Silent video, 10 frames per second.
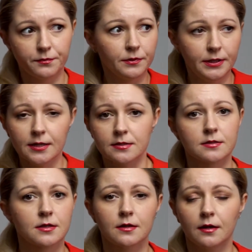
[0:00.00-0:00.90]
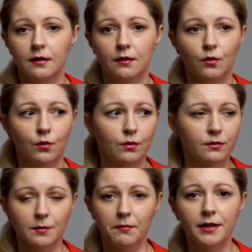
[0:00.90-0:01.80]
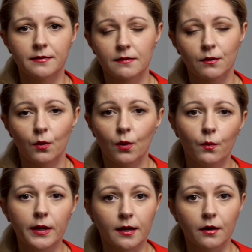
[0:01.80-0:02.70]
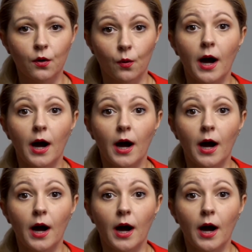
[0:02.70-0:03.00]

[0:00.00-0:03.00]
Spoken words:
yesterday or the month ago, a week ago,